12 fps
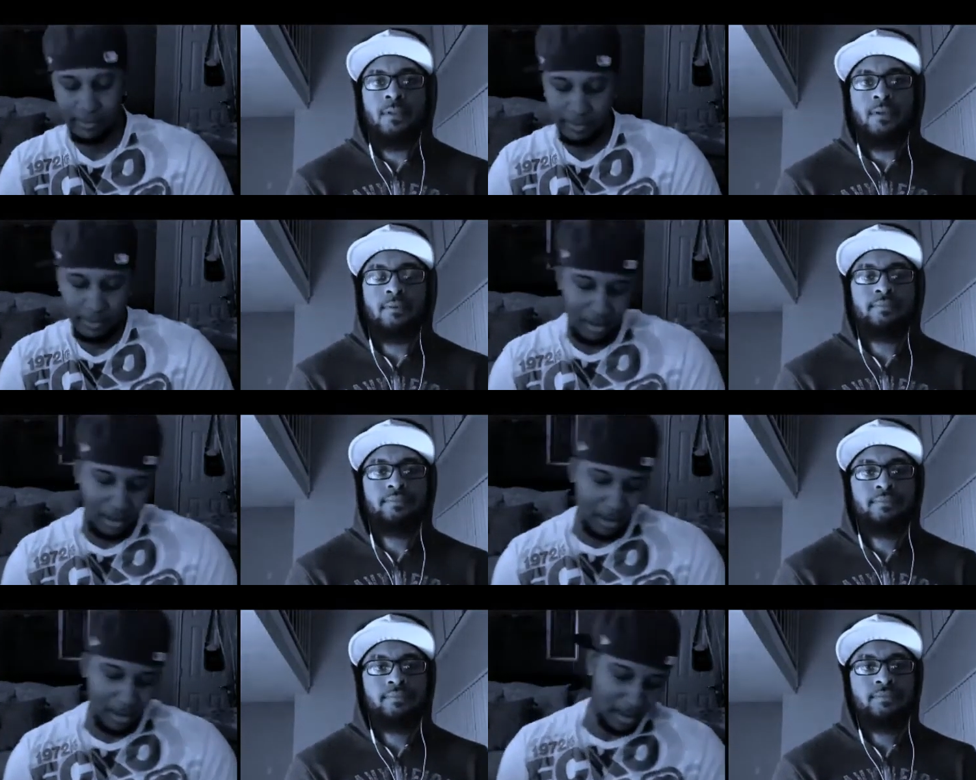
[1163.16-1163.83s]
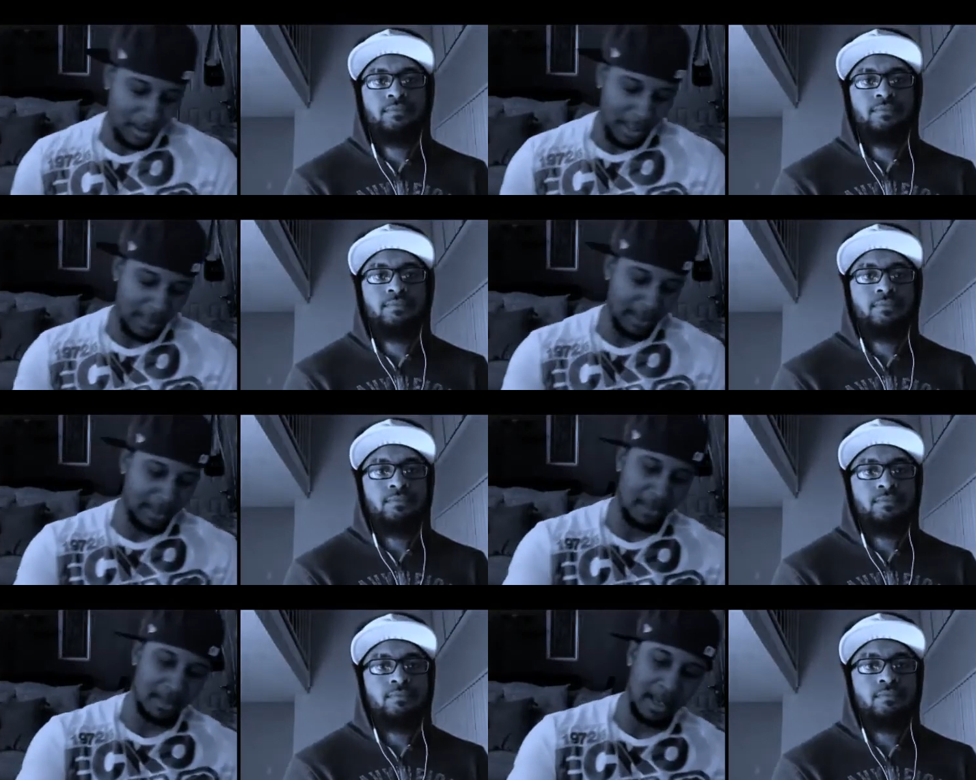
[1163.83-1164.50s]
Speaker 1: Yep. You got
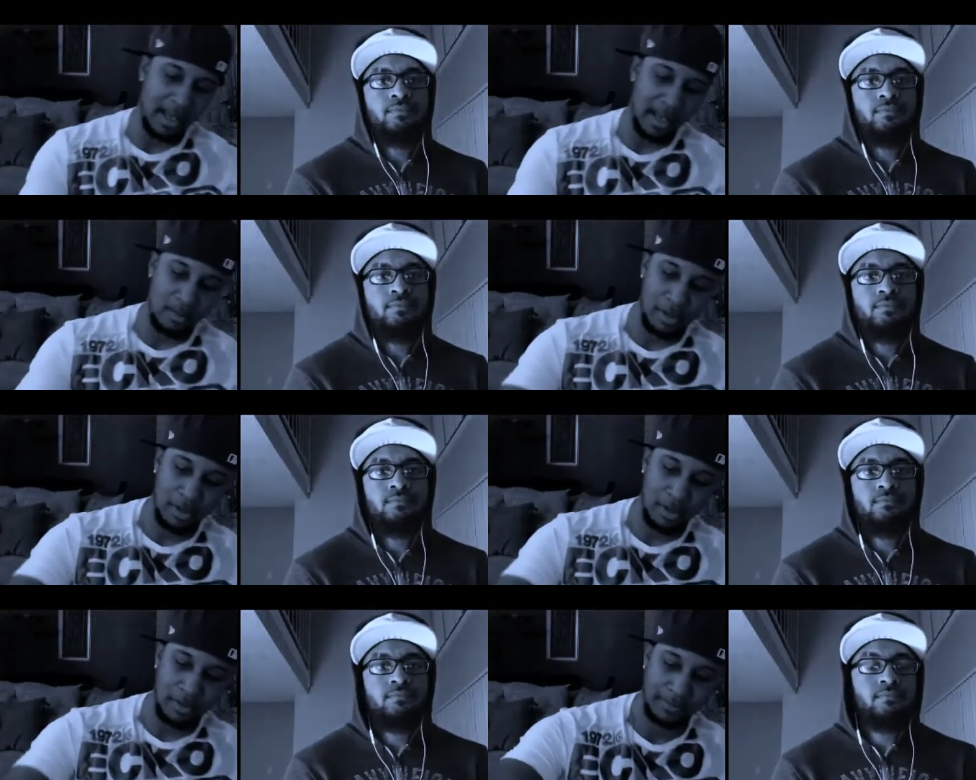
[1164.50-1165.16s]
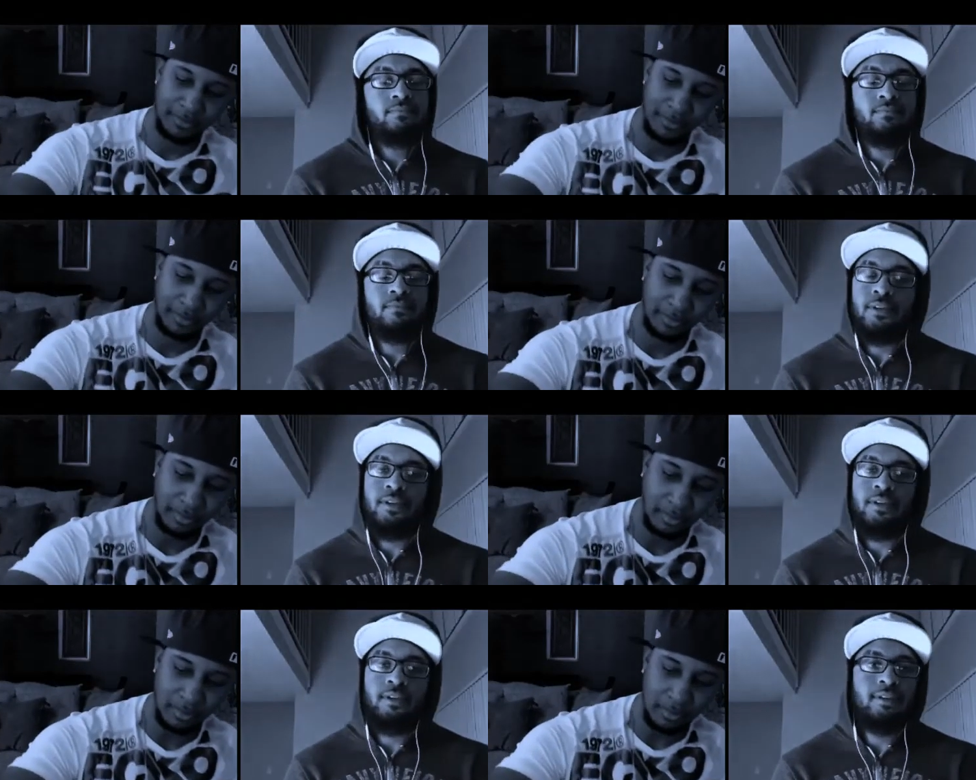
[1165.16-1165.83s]
anything else to add, man?
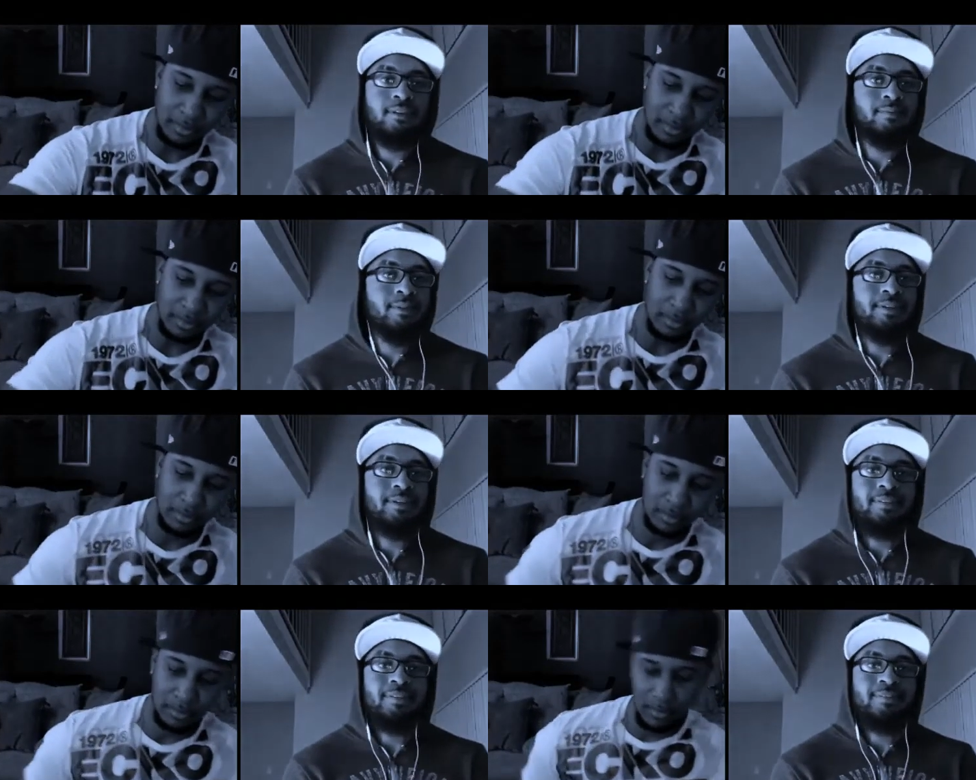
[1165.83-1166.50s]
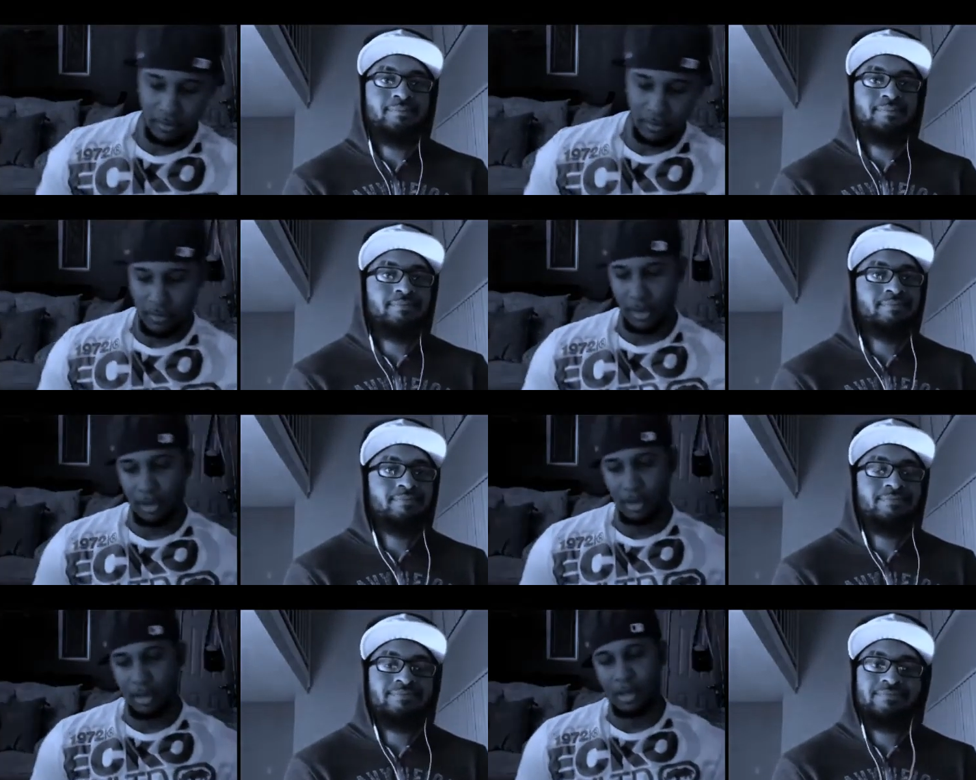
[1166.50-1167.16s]
Speaker 2: Nah, man.
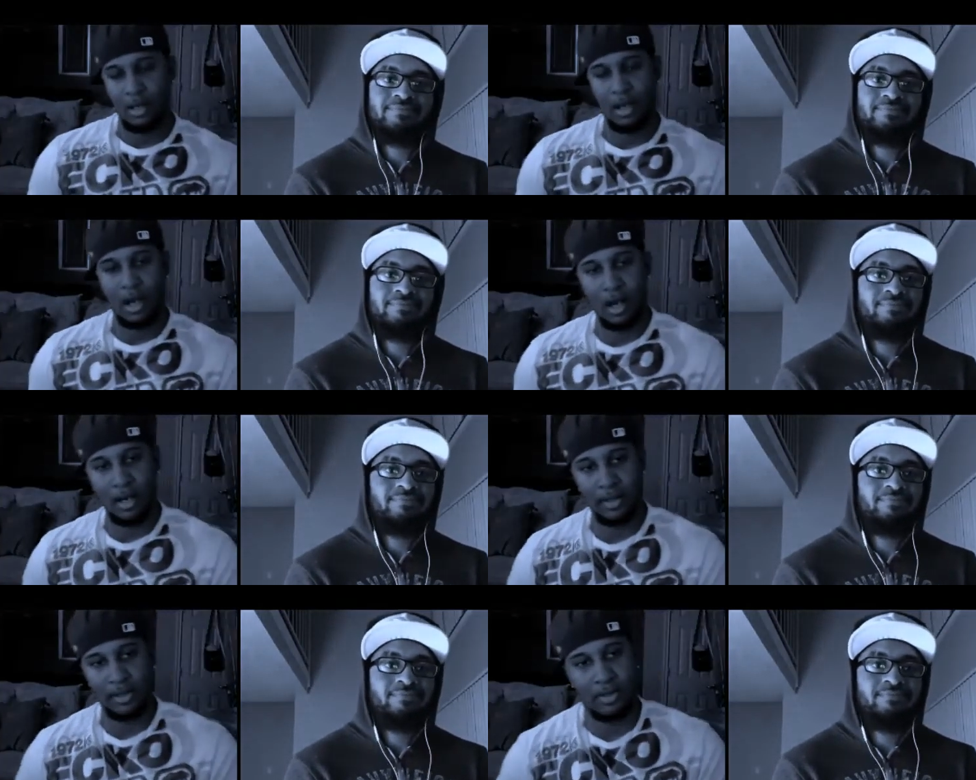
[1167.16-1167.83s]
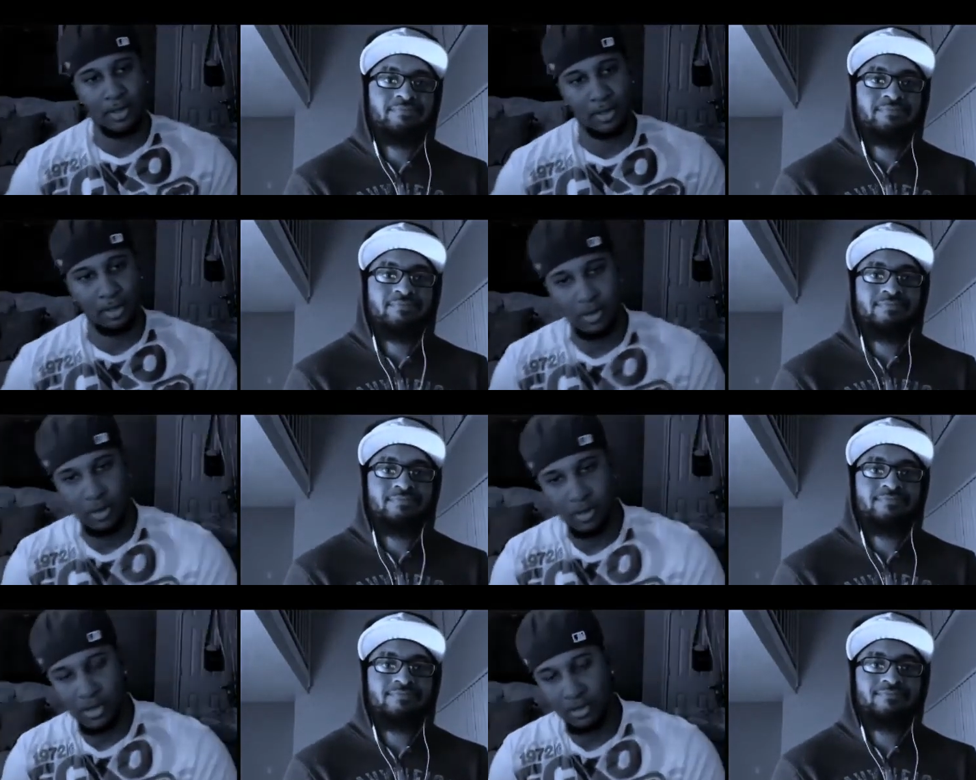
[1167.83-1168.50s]
Speaker 1: All right, YouTube,
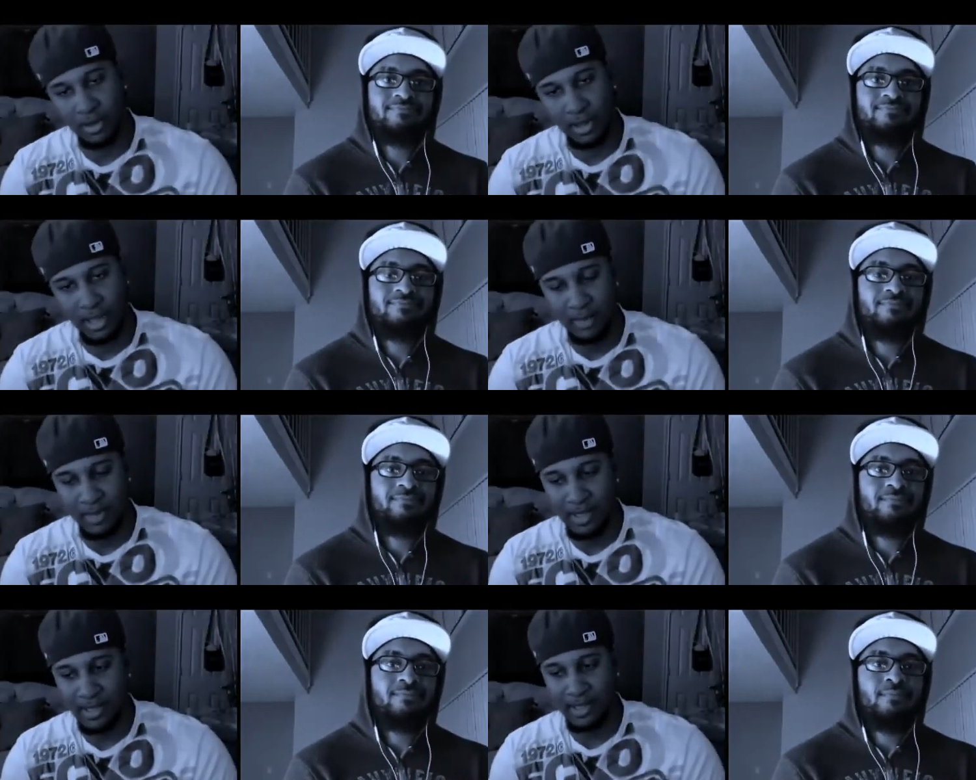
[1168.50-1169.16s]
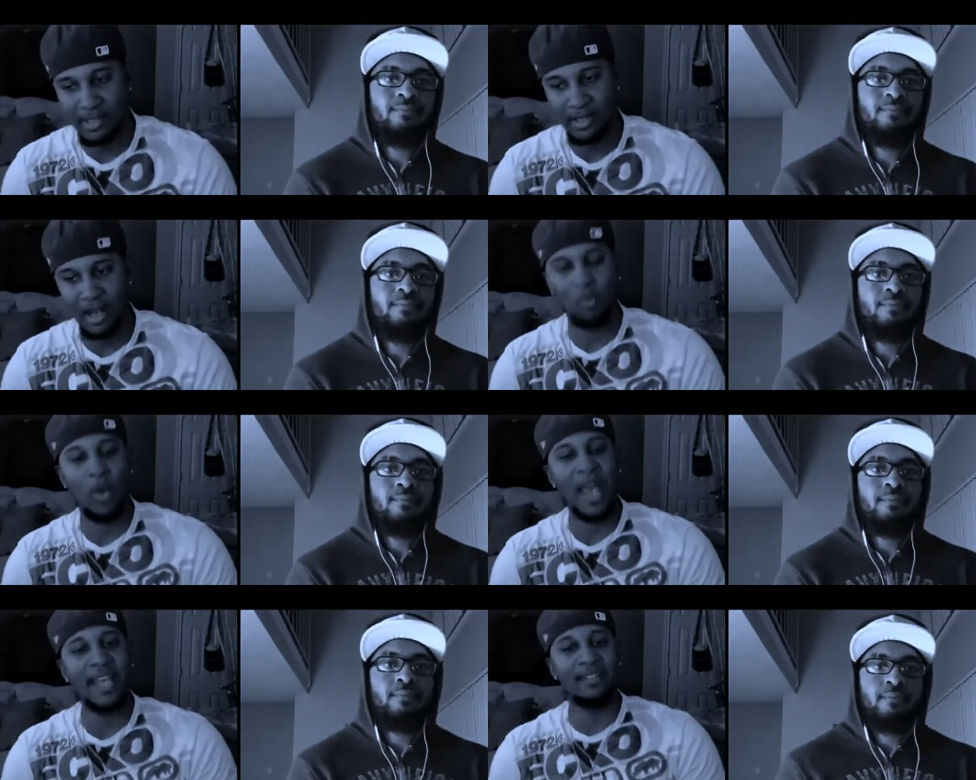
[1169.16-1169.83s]
do what you do in the comment section. I'm
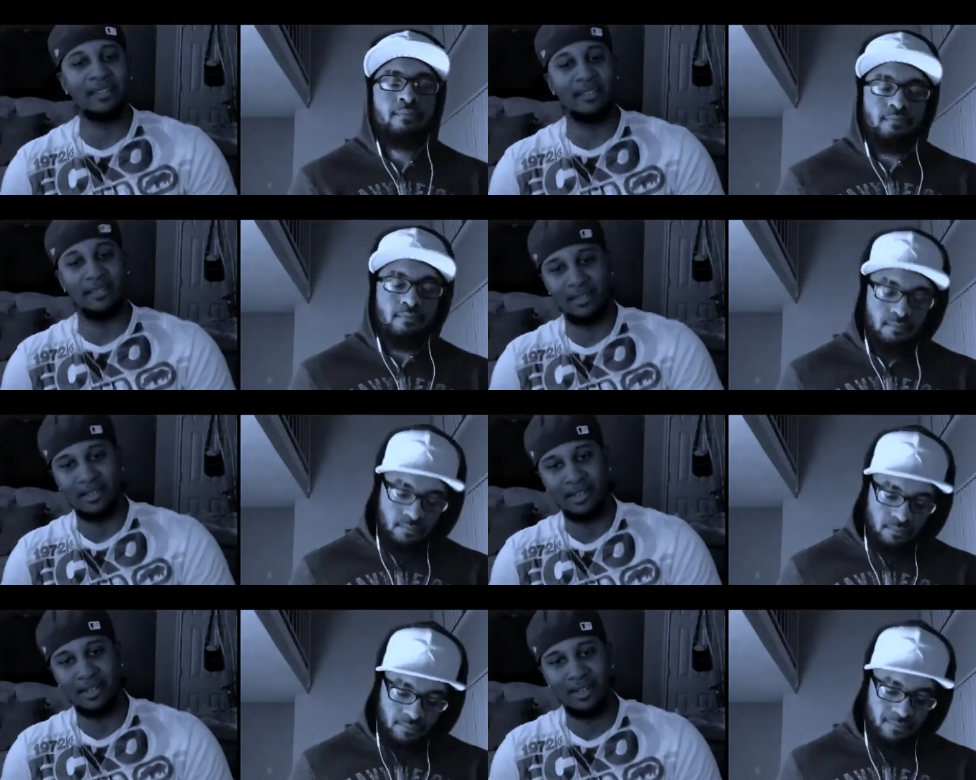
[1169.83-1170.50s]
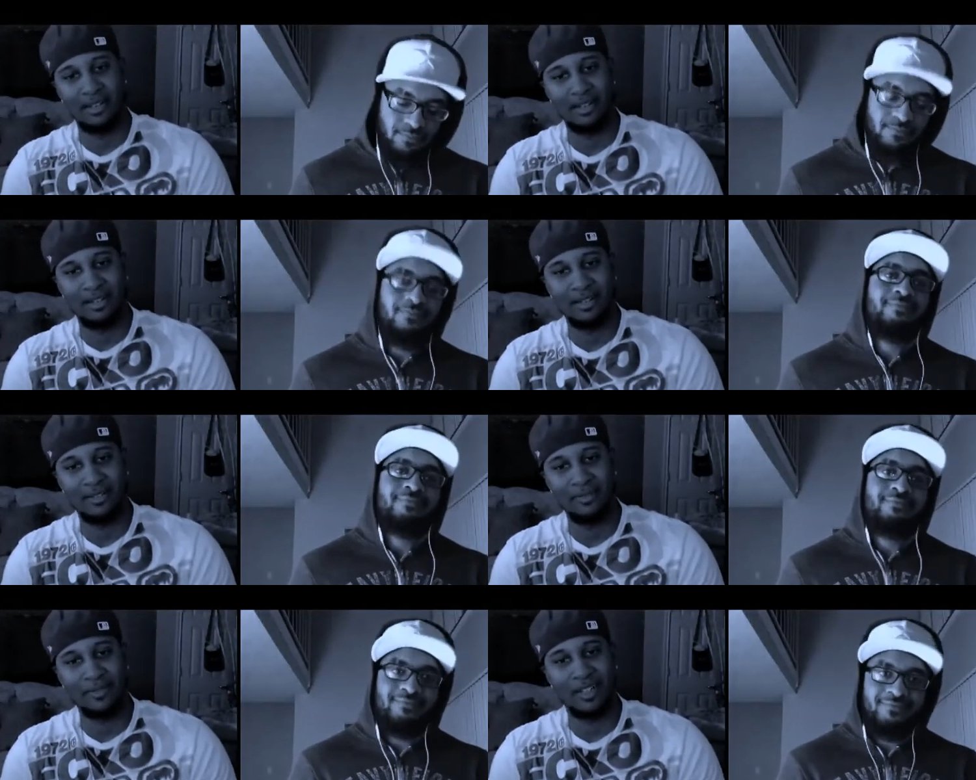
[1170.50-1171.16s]
waiting
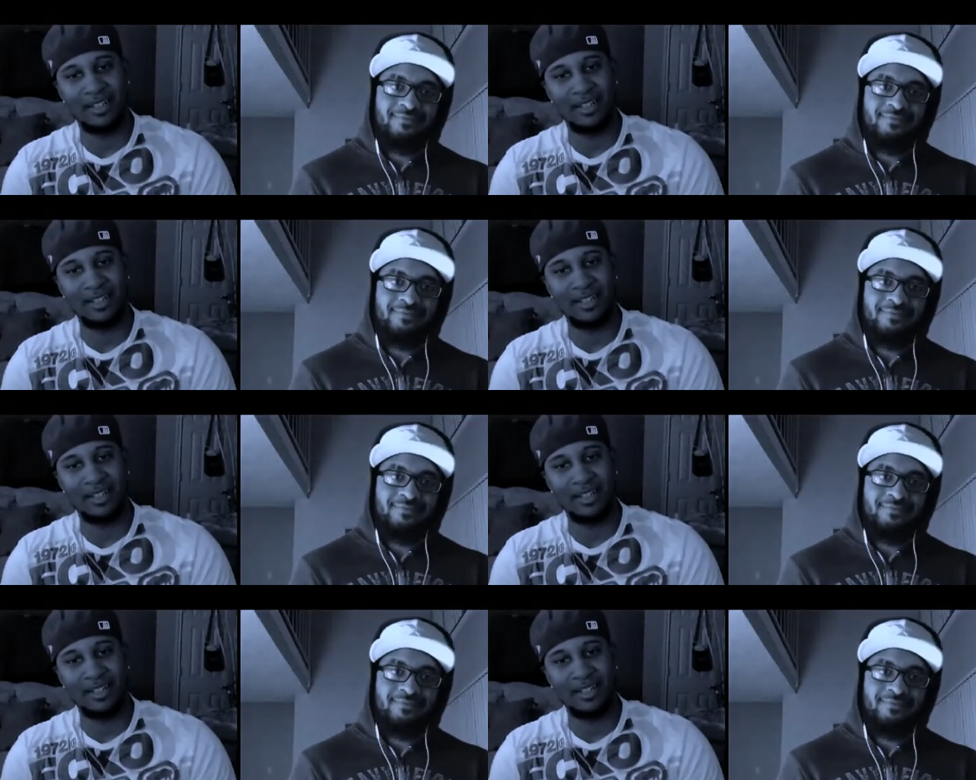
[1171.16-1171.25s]
for the